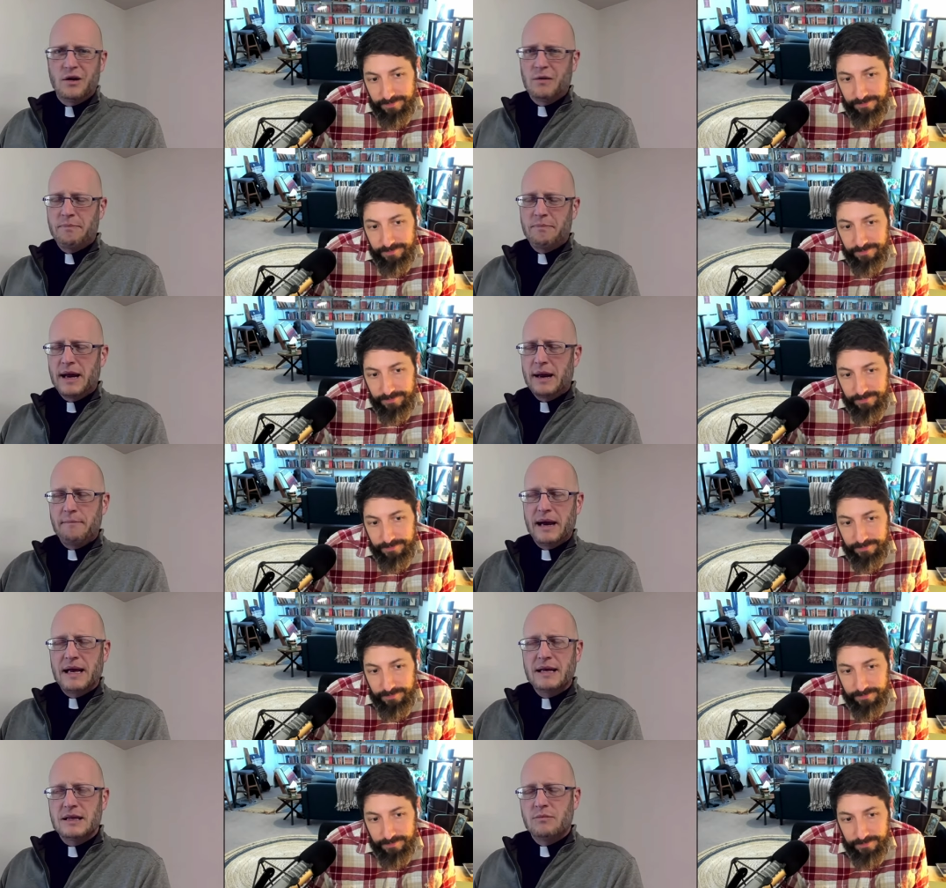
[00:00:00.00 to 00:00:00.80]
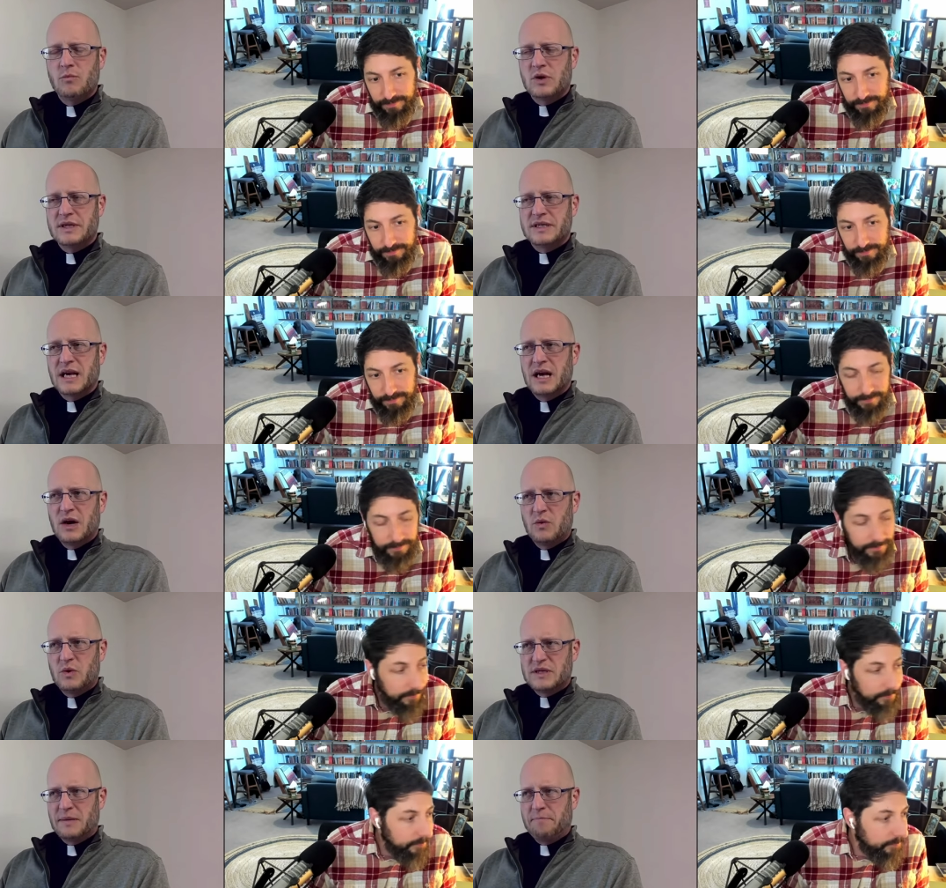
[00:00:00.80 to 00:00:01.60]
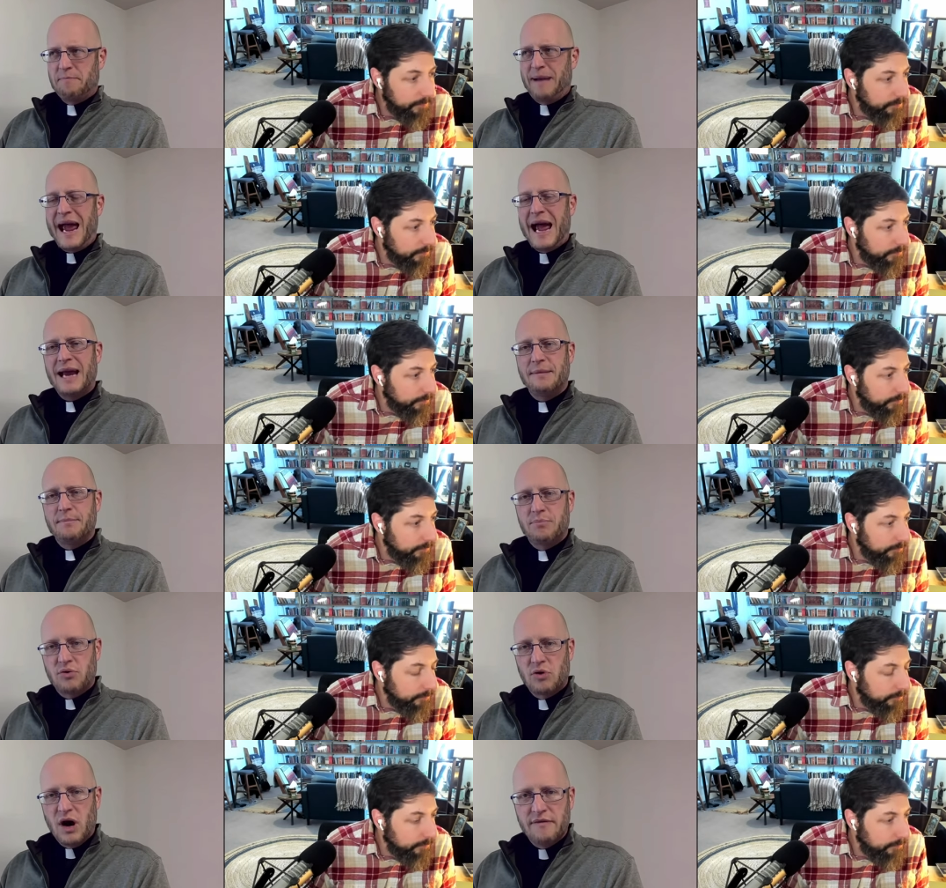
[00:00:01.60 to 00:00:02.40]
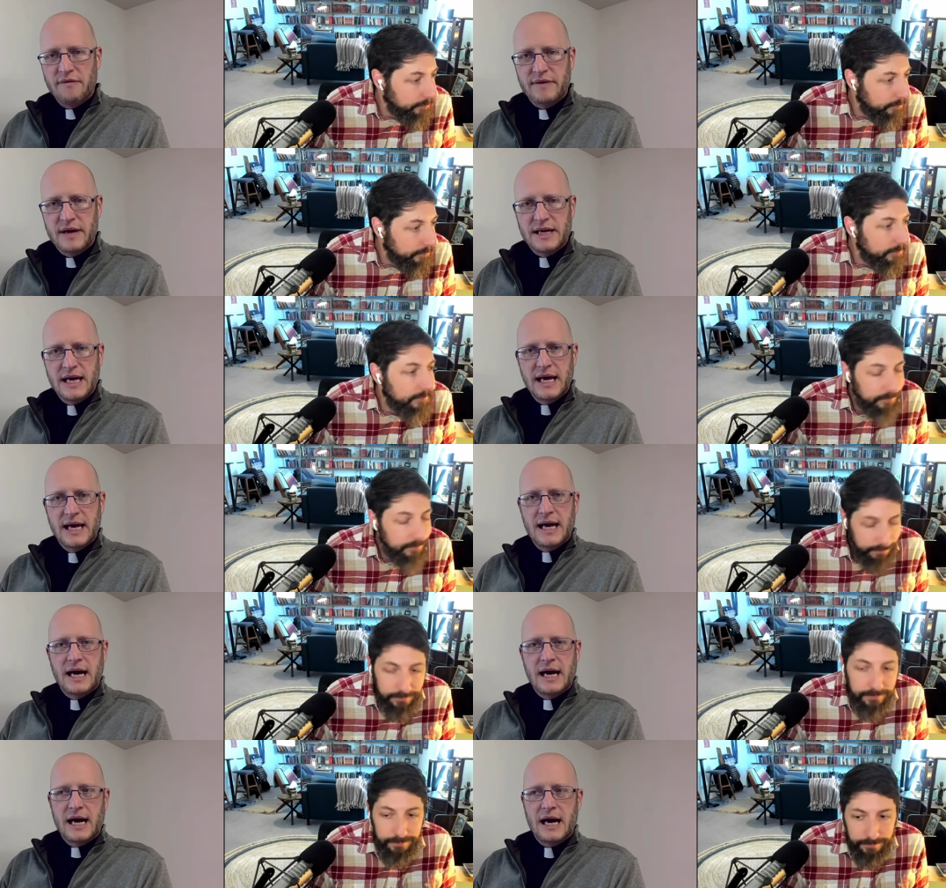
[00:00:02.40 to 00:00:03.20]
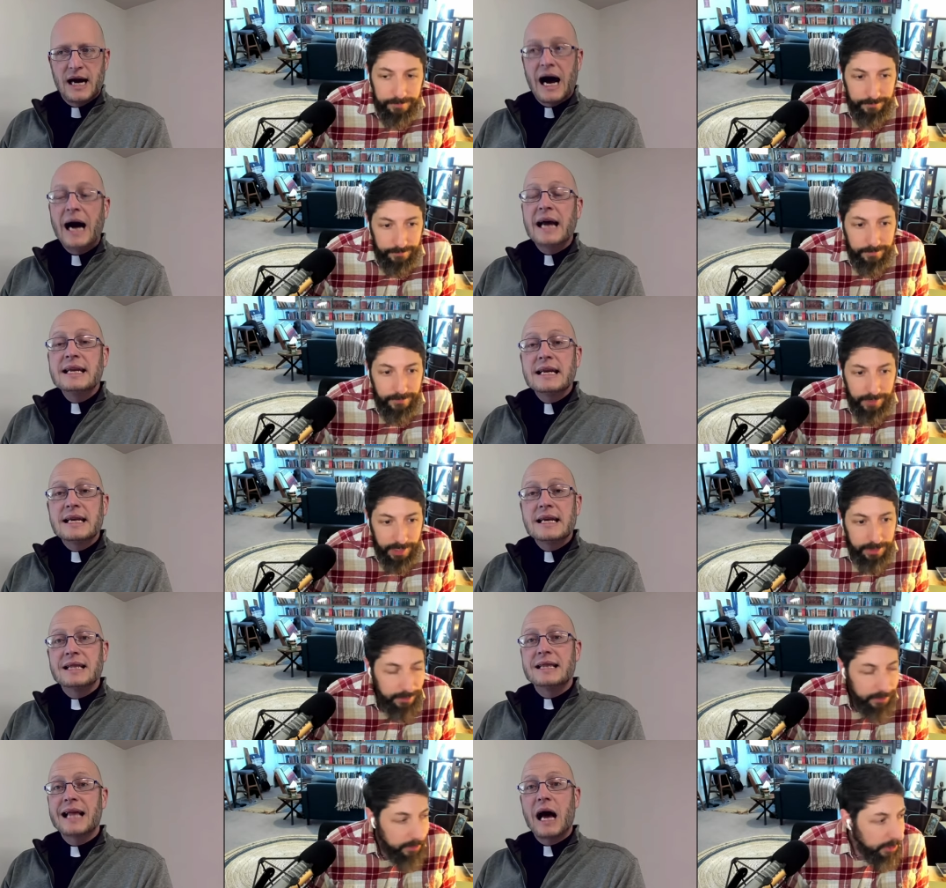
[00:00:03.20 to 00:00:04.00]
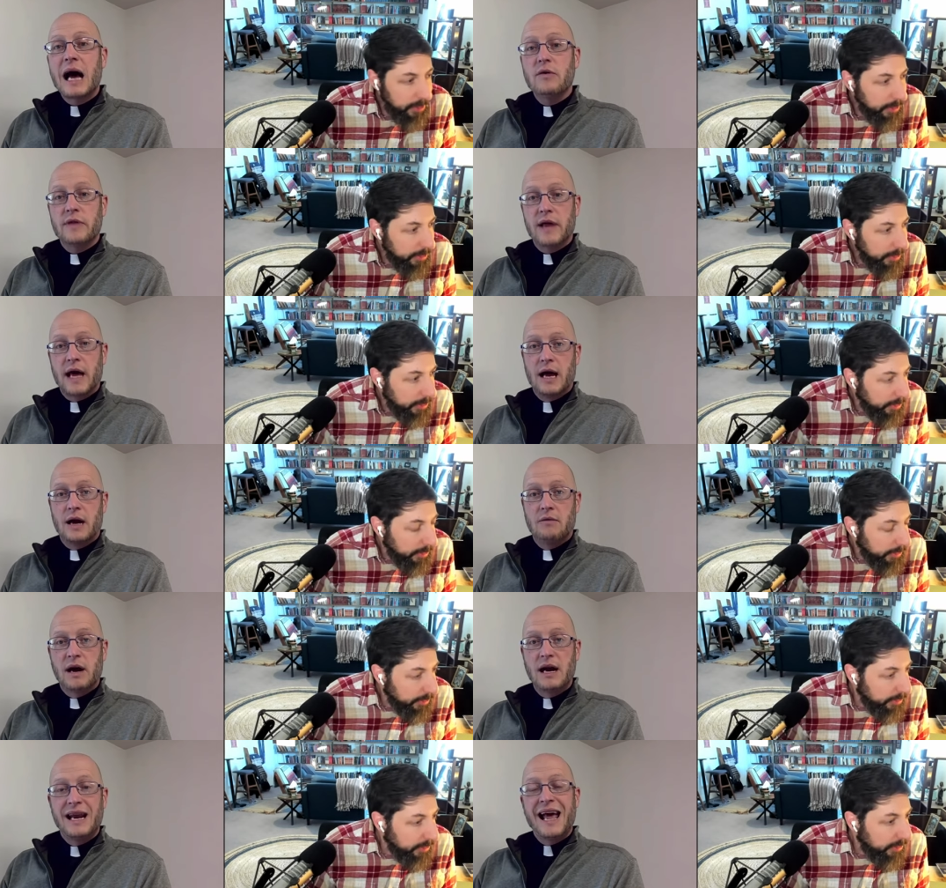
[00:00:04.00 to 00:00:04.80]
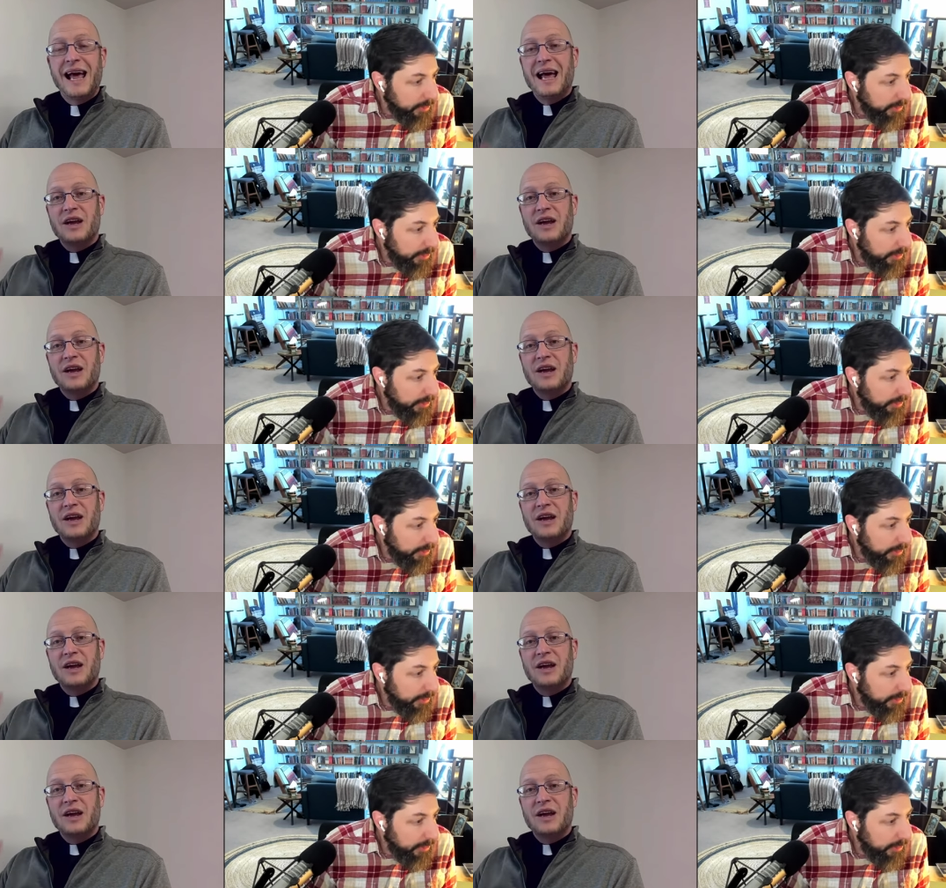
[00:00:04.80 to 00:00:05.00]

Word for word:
Speaker 1: or ba- Balaam was, was a bad prophet, uh, I didn't allow that, right?